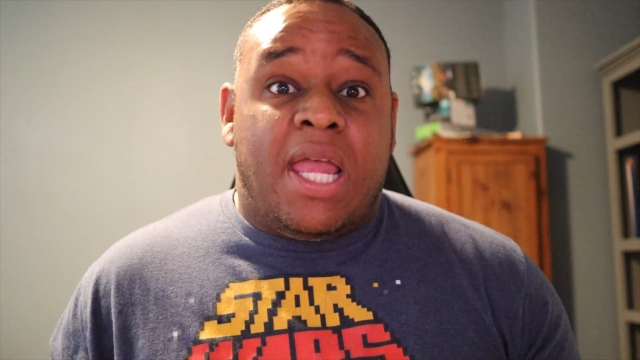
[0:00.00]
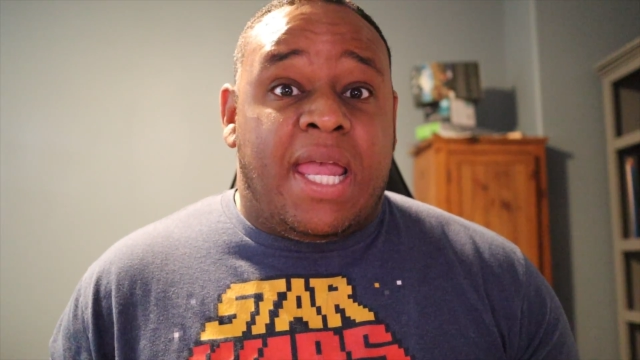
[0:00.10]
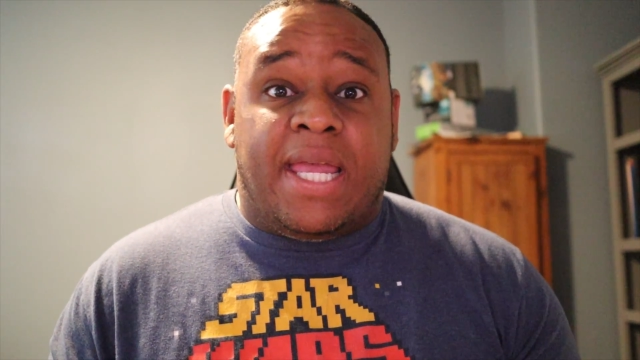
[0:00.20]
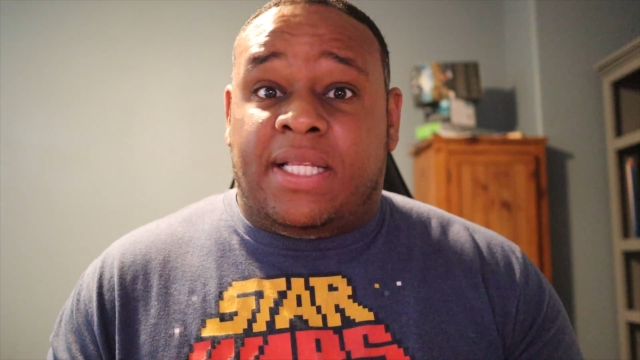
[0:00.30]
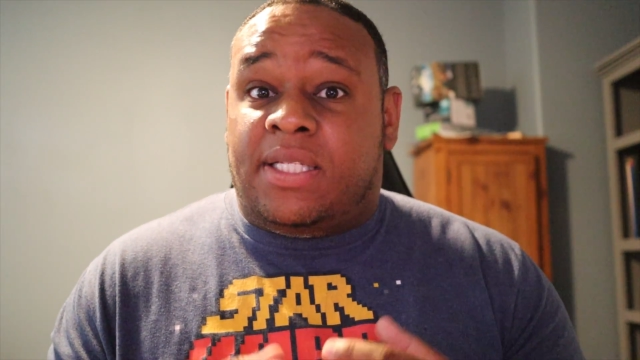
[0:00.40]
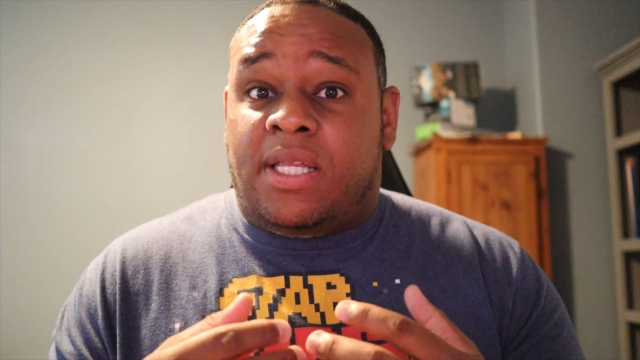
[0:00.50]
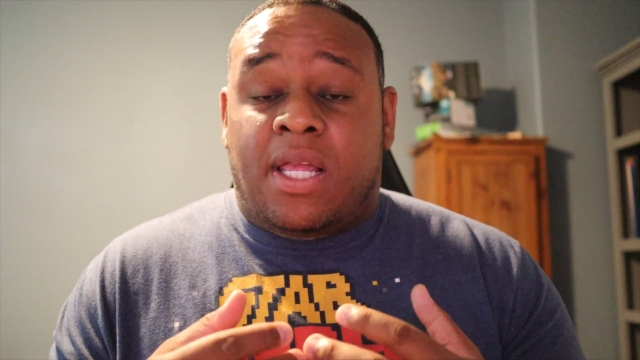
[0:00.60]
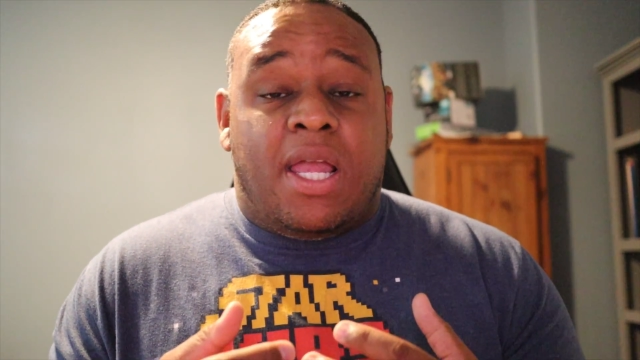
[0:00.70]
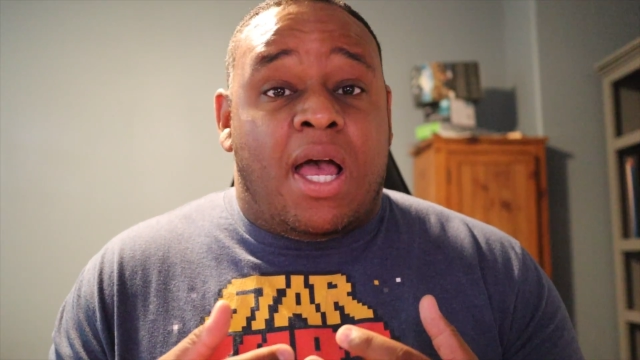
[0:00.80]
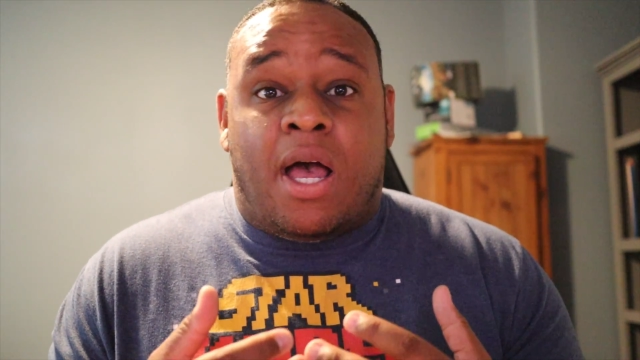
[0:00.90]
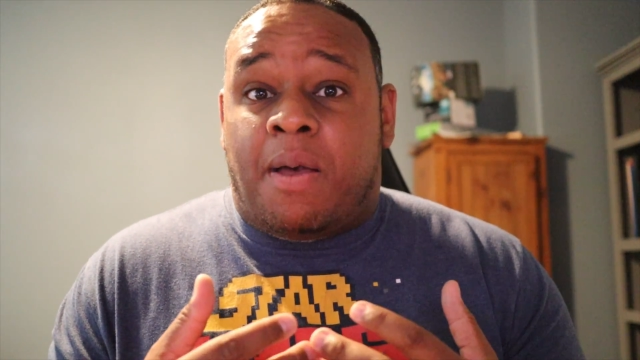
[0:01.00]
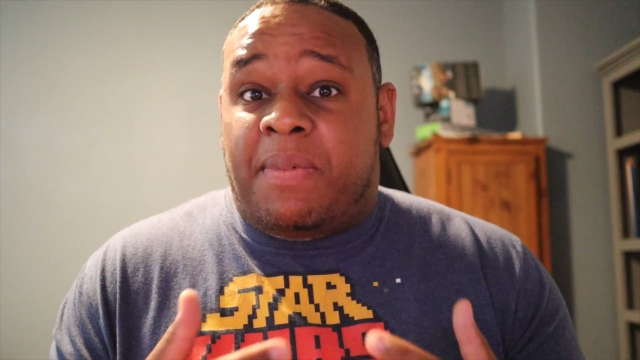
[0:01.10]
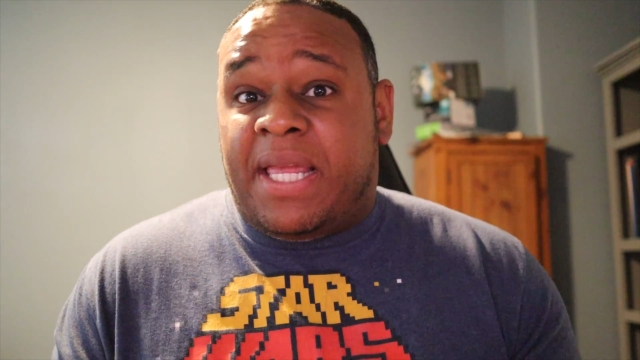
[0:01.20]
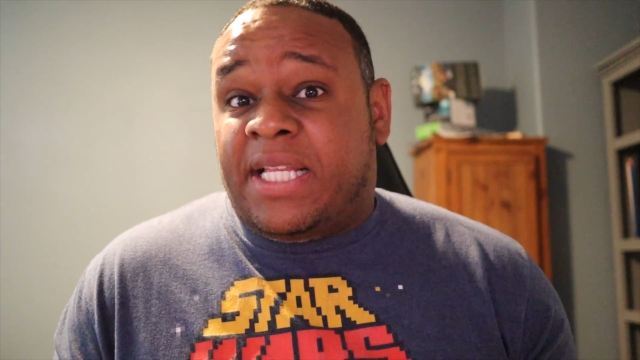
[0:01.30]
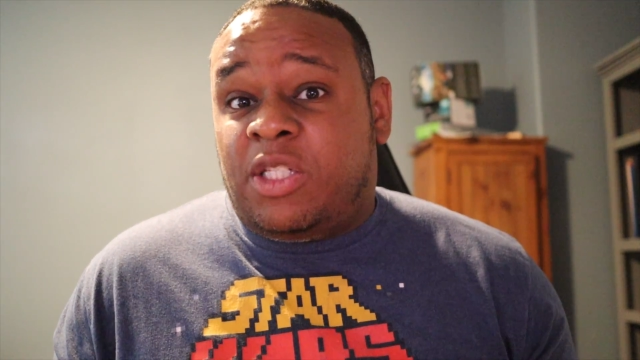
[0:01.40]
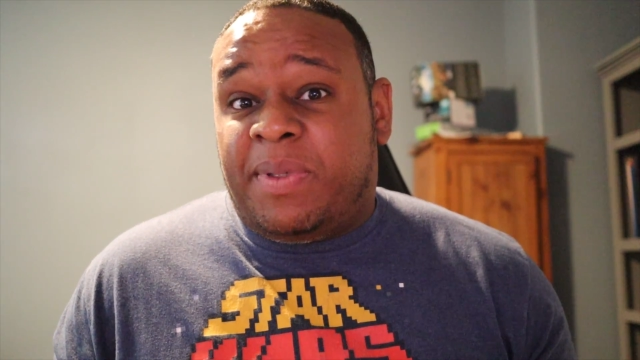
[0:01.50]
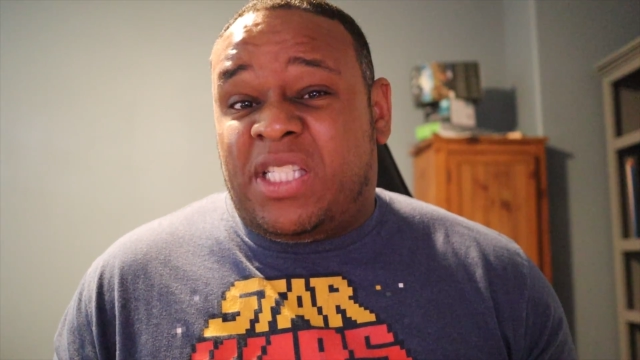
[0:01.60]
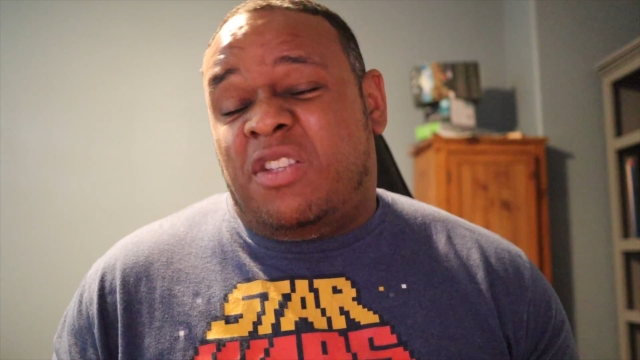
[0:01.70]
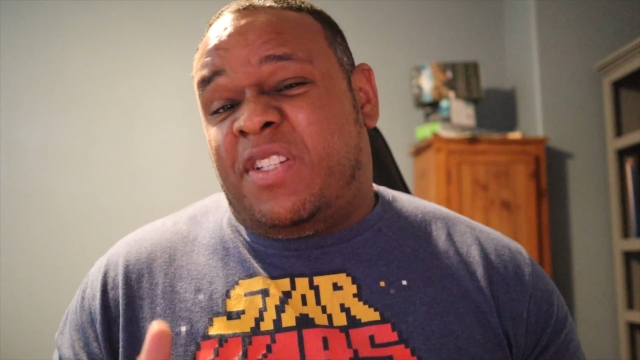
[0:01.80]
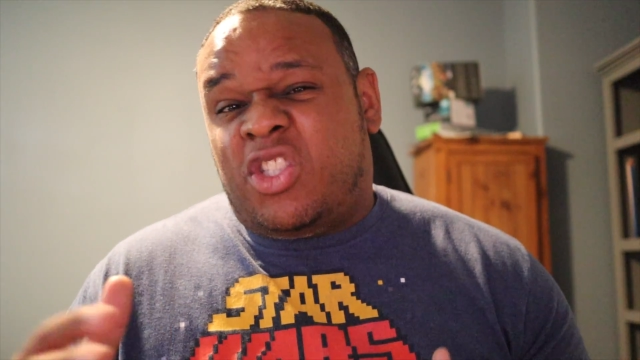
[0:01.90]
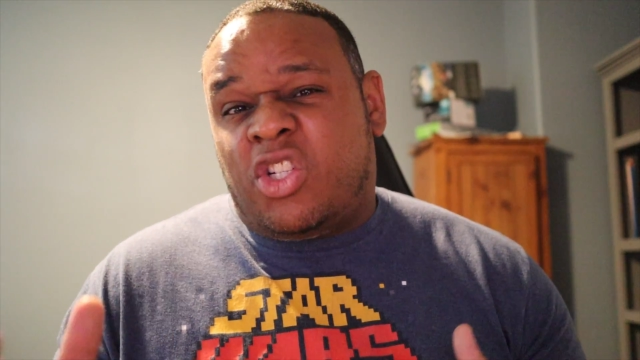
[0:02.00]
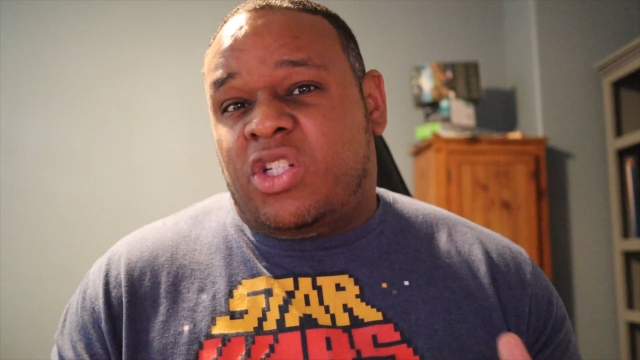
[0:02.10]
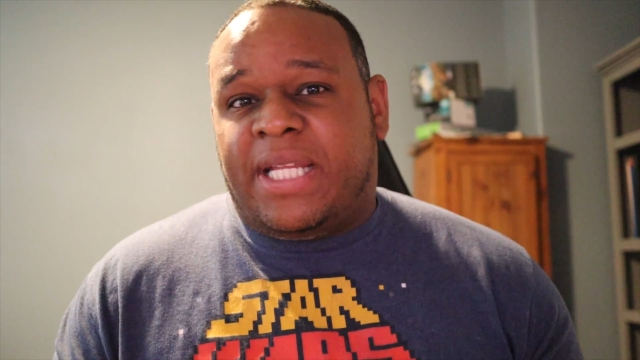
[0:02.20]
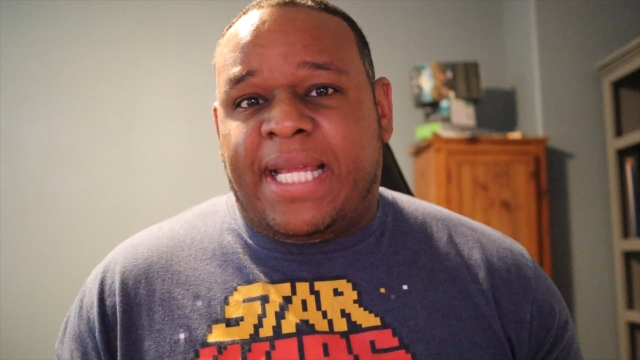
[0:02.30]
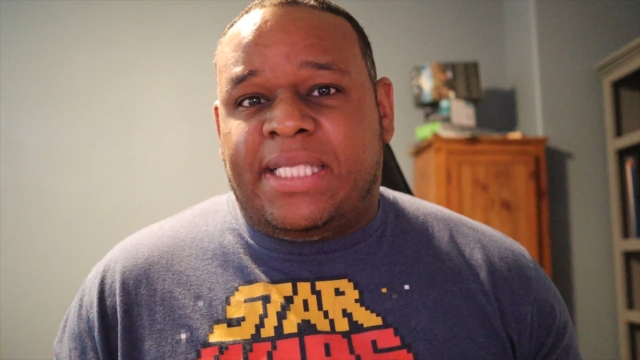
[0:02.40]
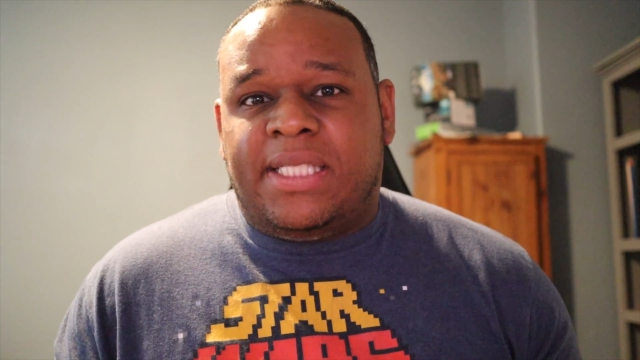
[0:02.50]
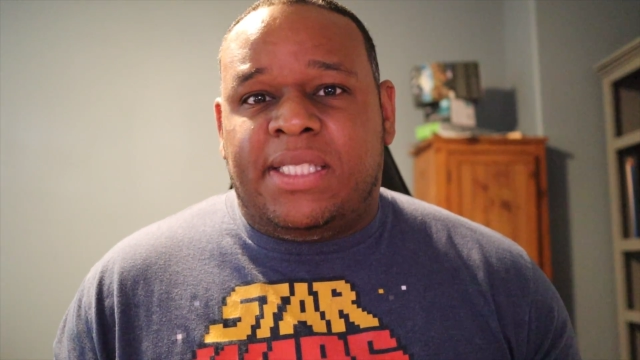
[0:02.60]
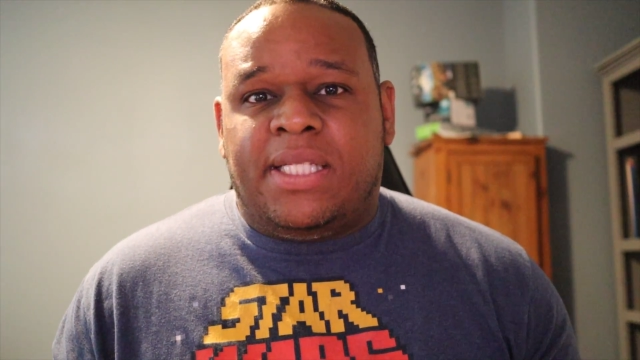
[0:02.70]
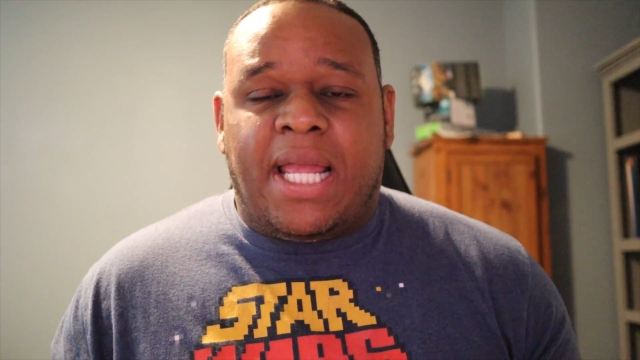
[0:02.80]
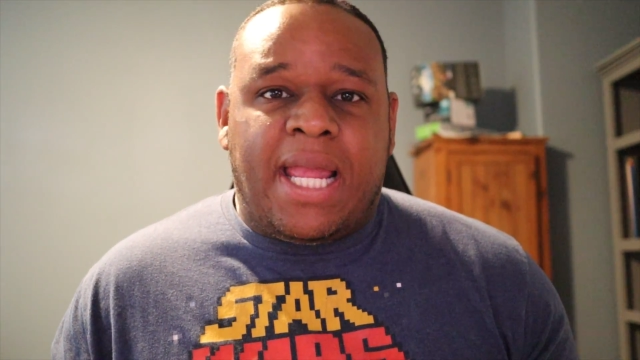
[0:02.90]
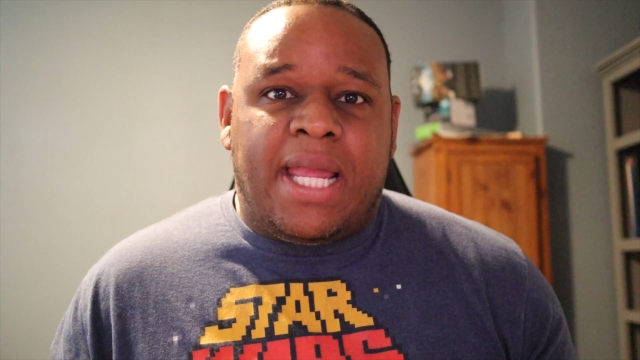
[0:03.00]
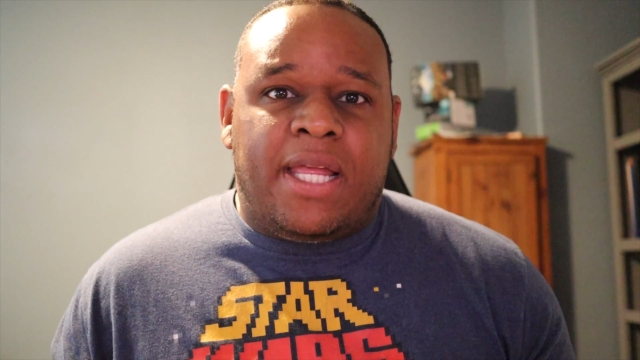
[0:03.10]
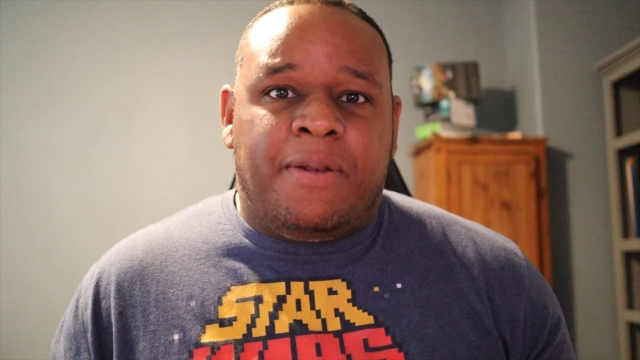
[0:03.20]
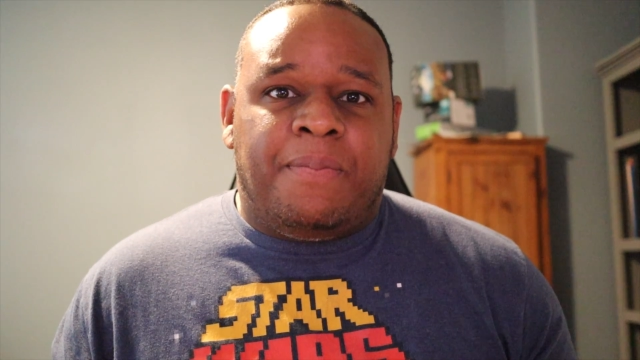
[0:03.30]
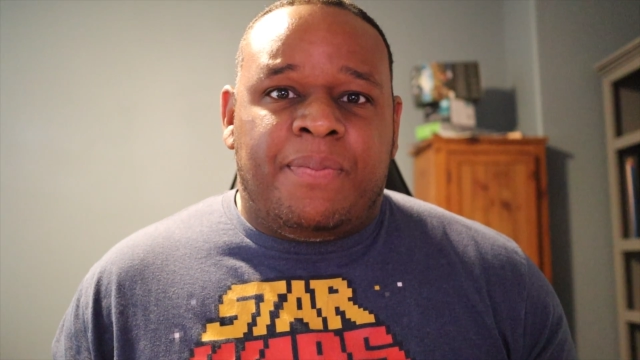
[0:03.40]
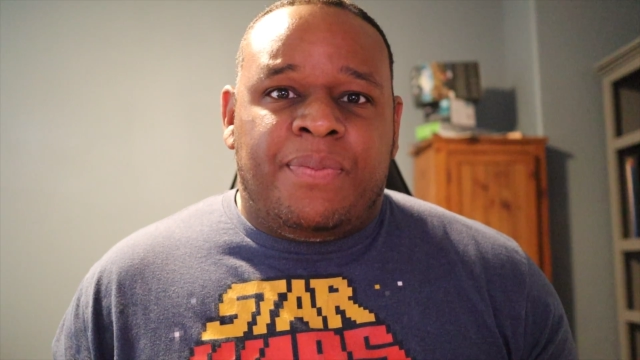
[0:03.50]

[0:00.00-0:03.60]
It's um, inexpensive in certain cases, and